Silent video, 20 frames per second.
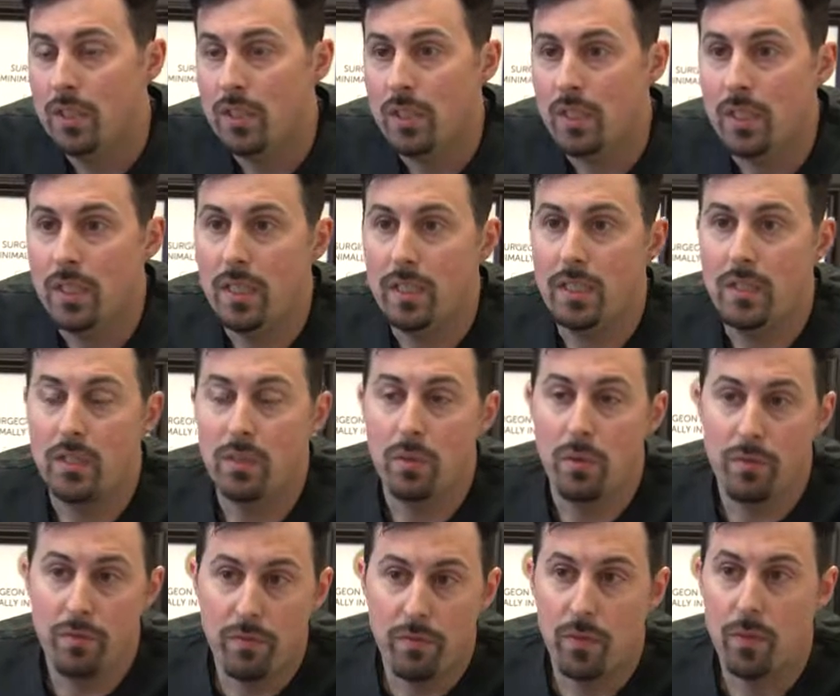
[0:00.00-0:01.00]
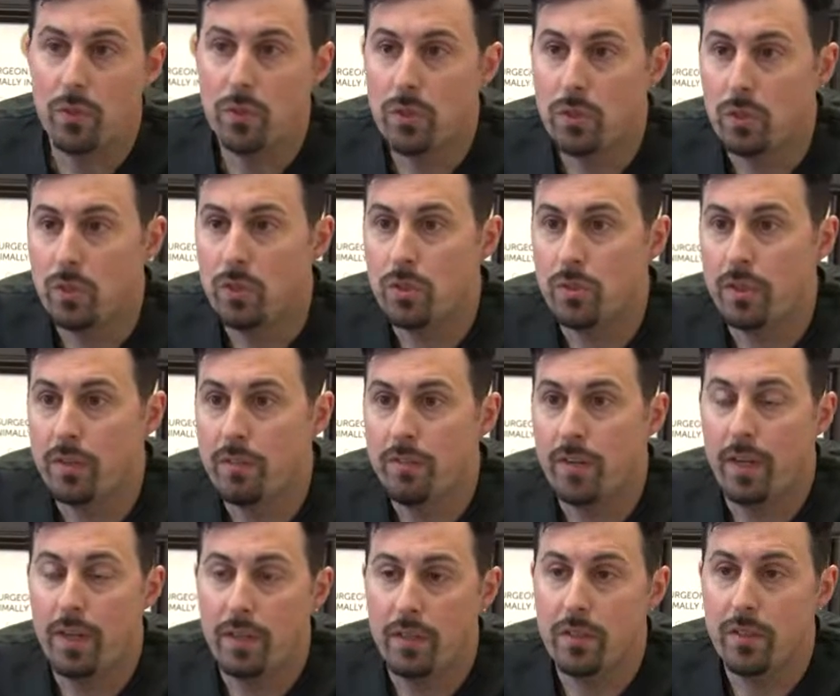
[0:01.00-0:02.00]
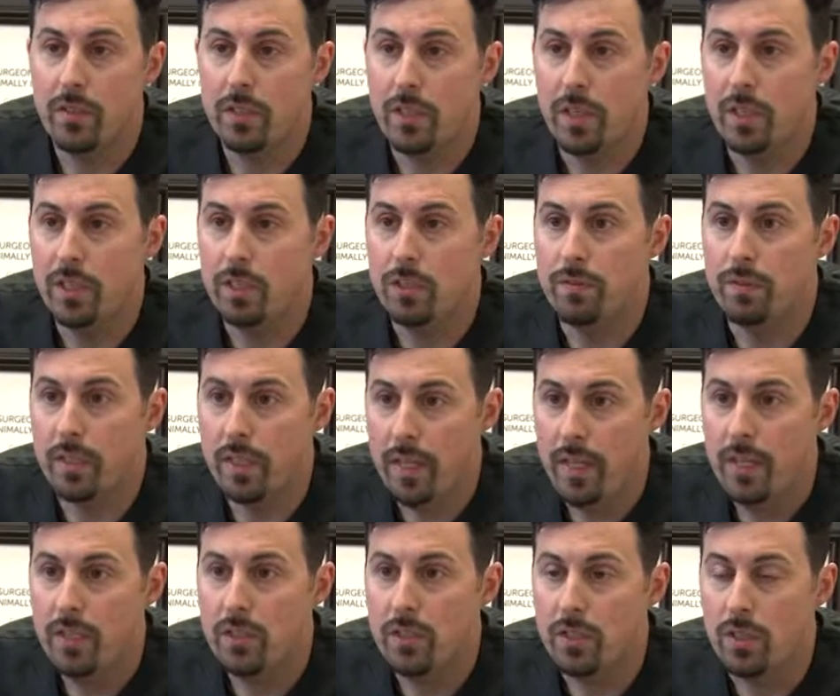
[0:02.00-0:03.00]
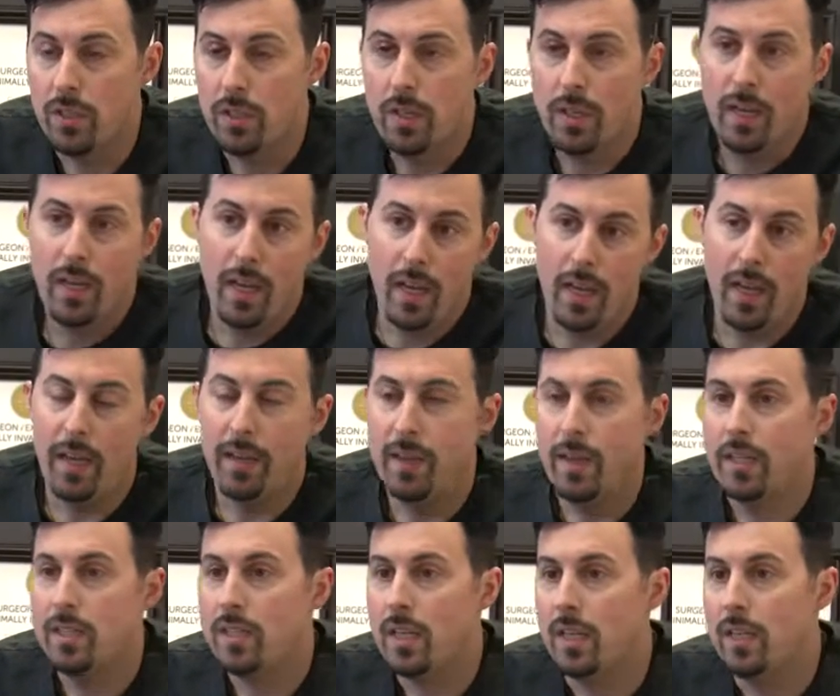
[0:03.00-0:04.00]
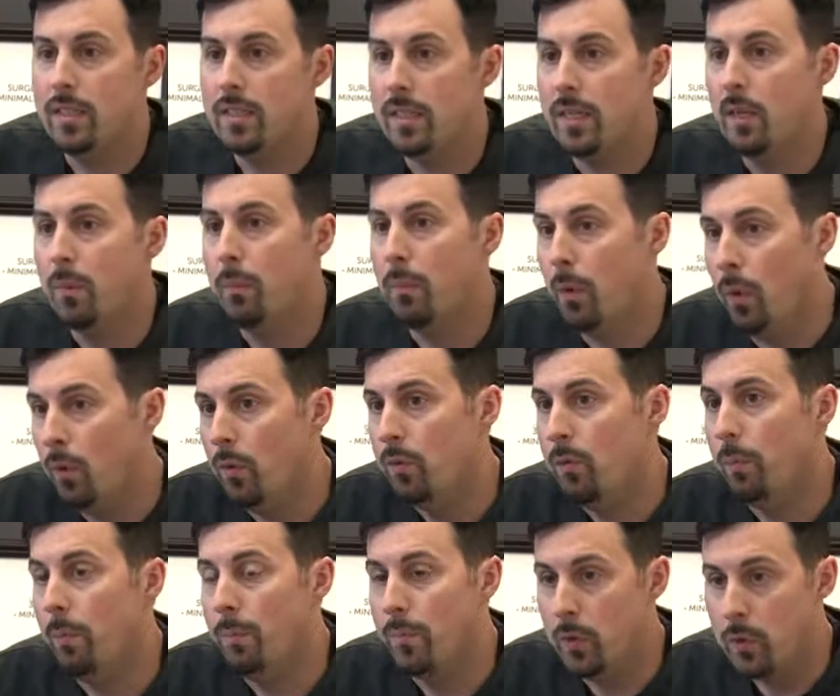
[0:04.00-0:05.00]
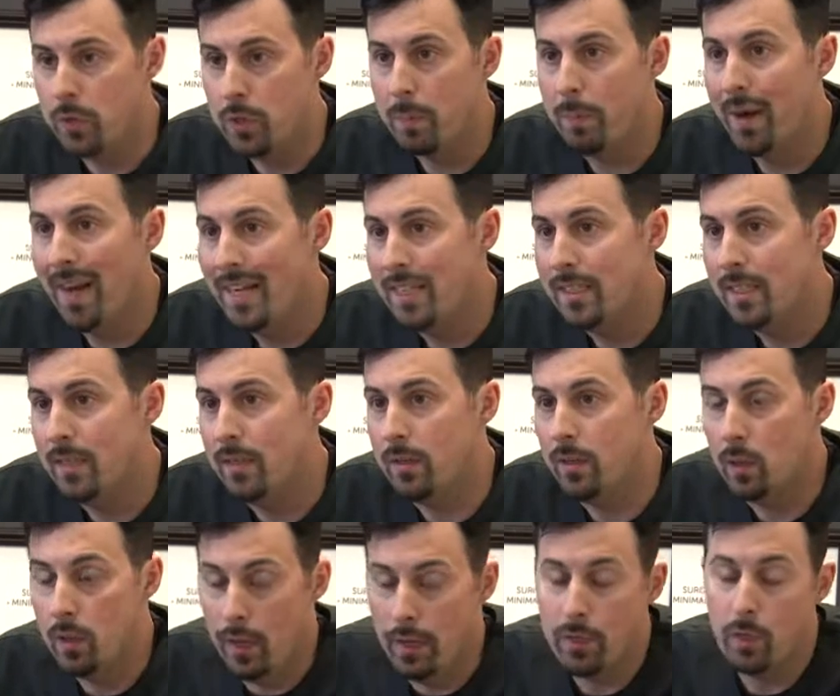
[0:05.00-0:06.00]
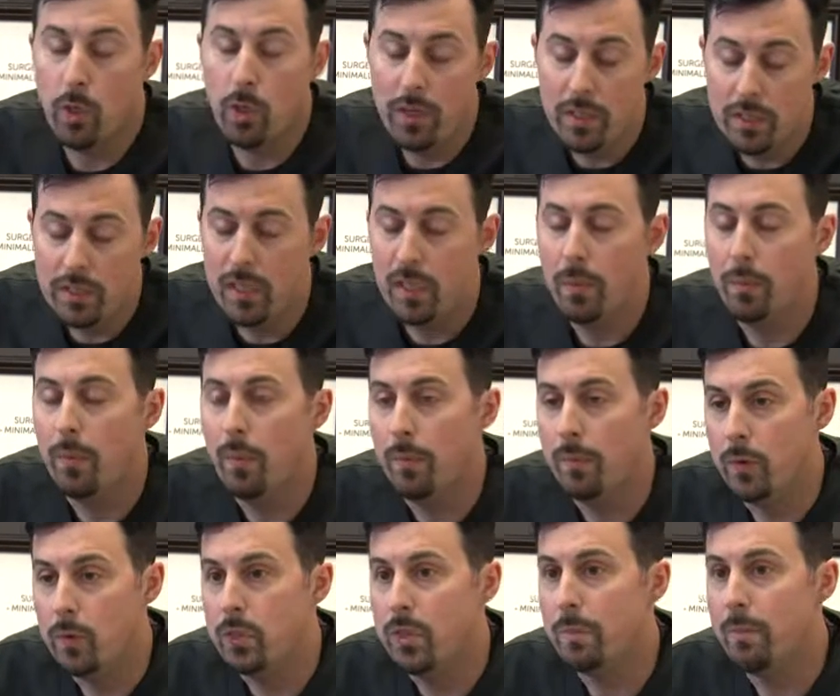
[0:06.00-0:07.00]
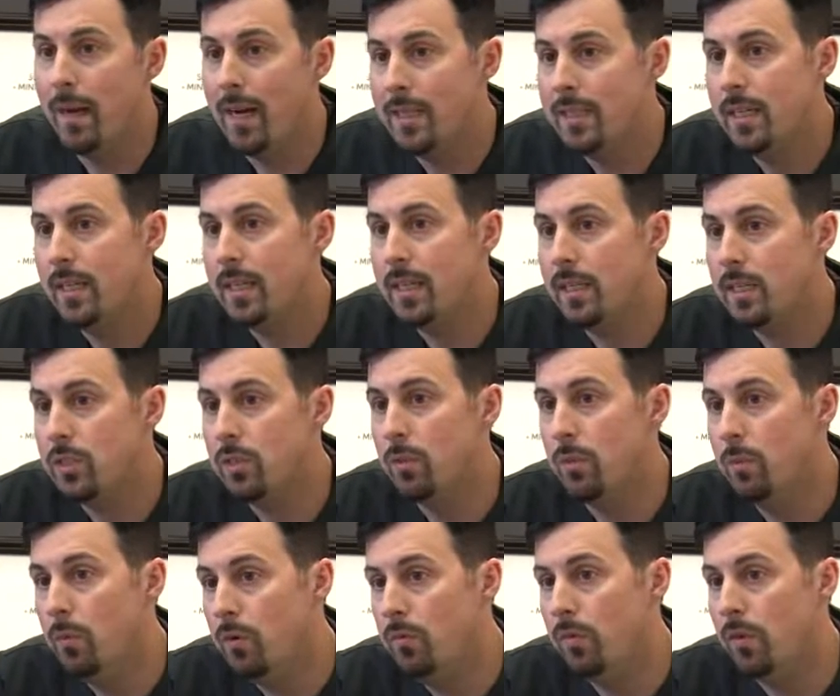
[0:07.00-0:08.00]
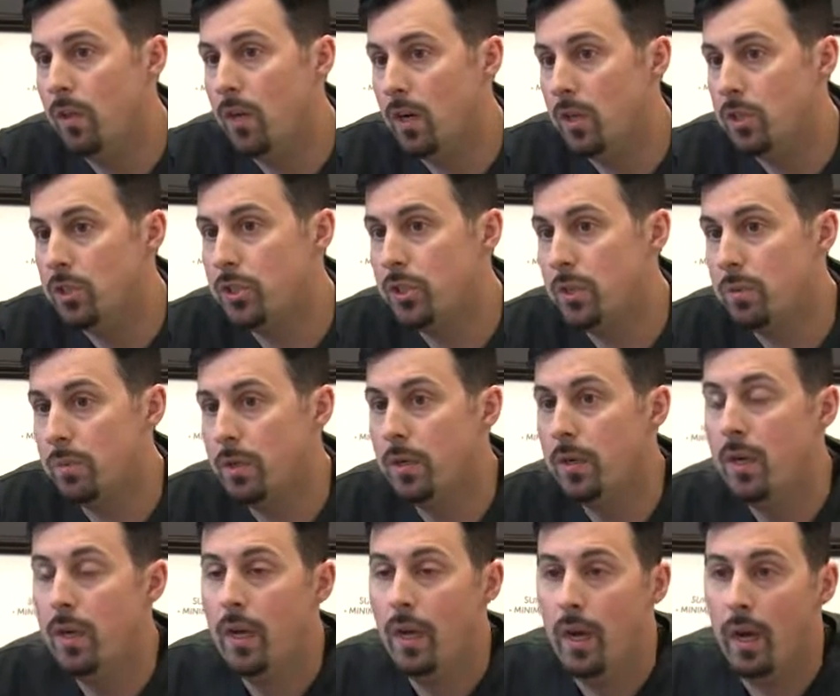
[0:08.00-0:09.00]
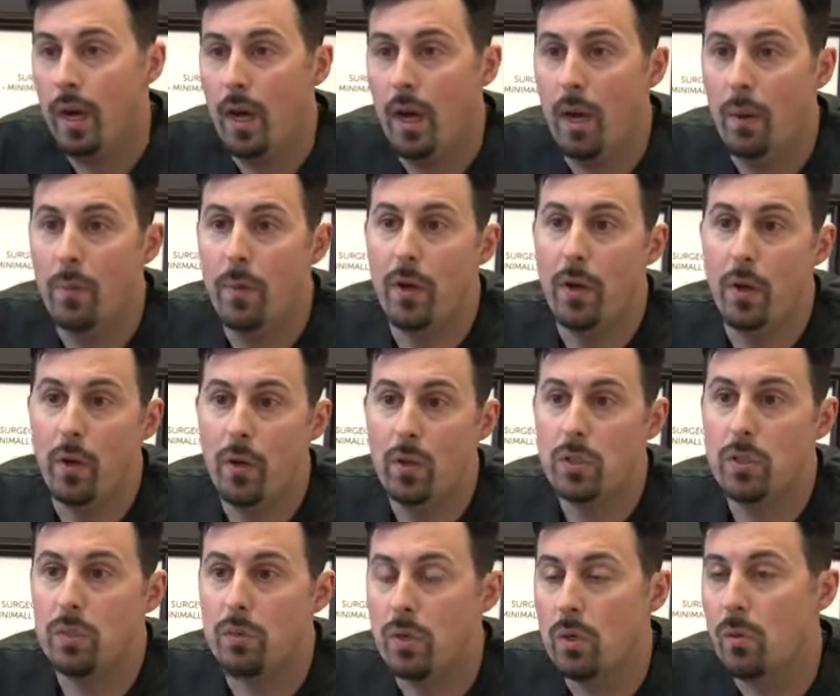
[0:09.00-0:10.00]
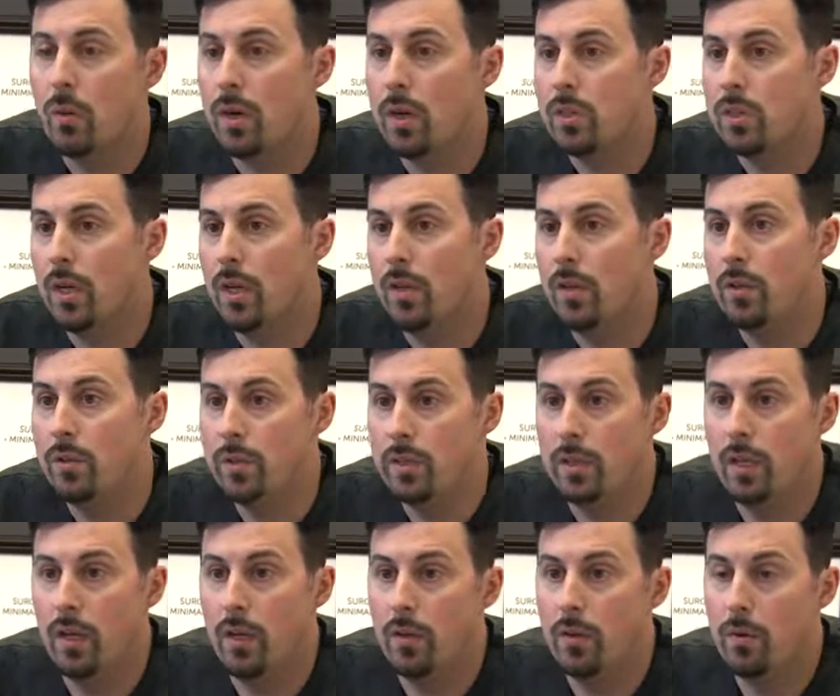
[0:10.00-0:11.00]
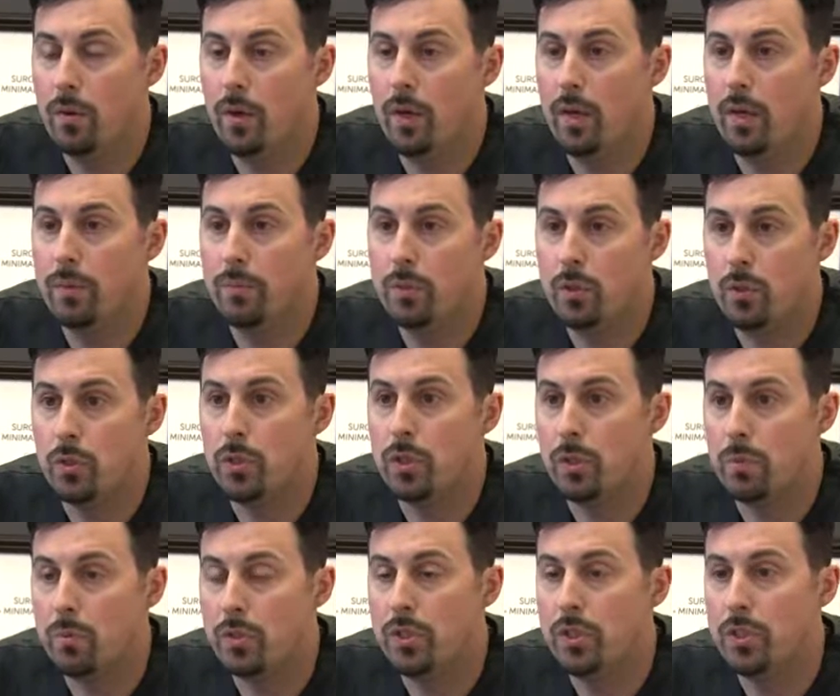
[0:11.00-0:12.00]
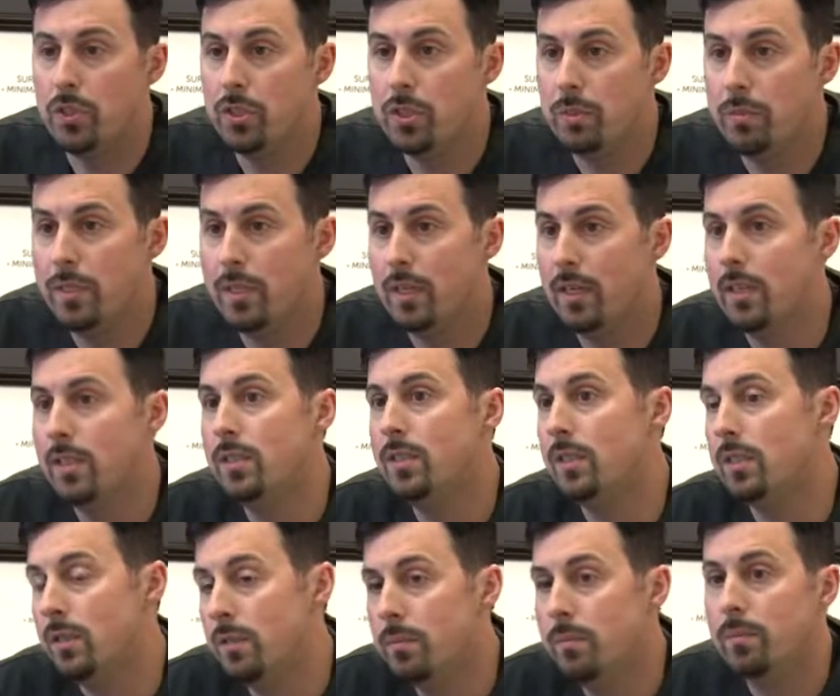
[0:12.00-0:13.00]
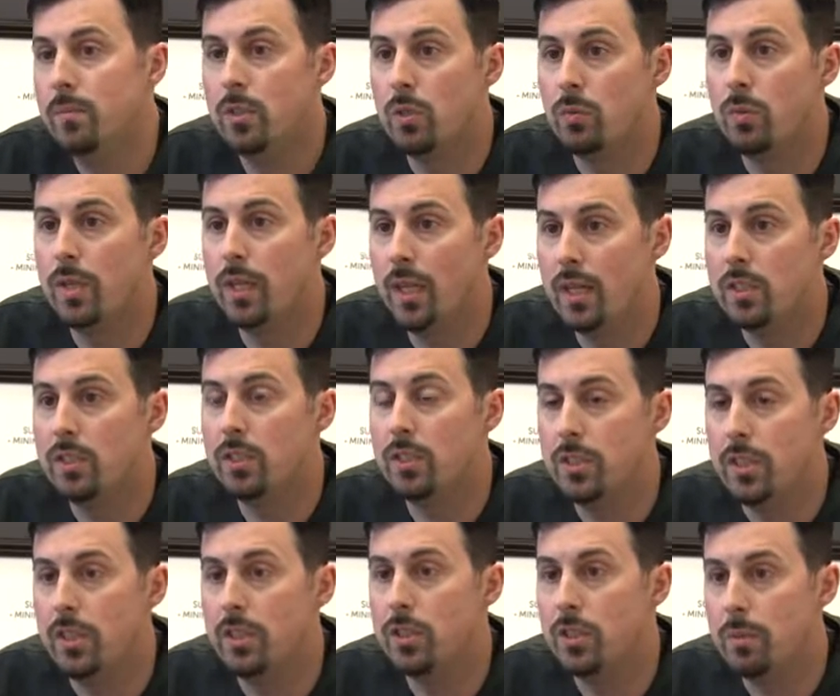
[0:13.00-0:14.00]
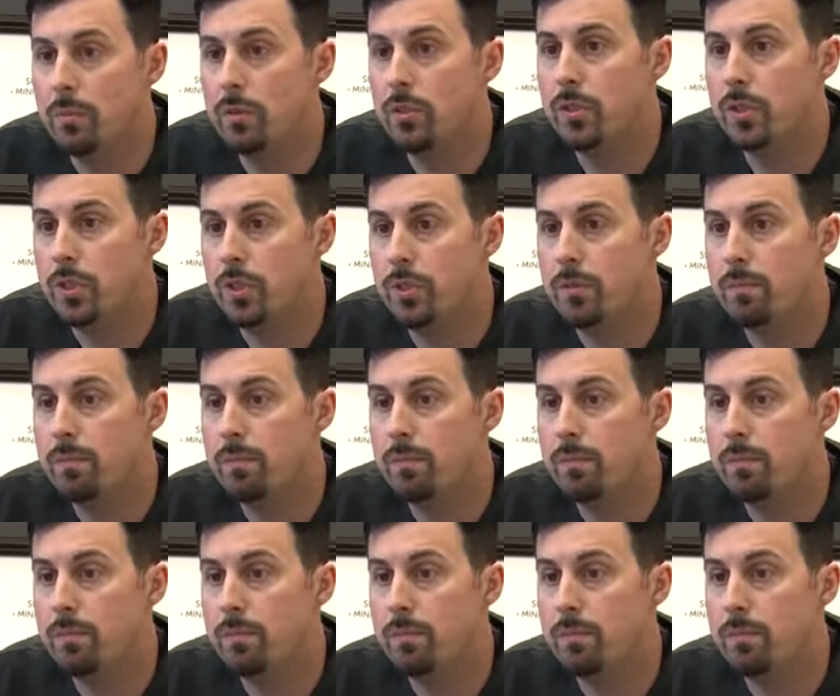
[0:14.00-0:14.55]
So you need to do a full surgery to find out the stage of the cancer, and that's going to entail both using it could entail using my technique to remove a large tumor, but it also requires other surgical procedures to be done to realize the stage of the procedure.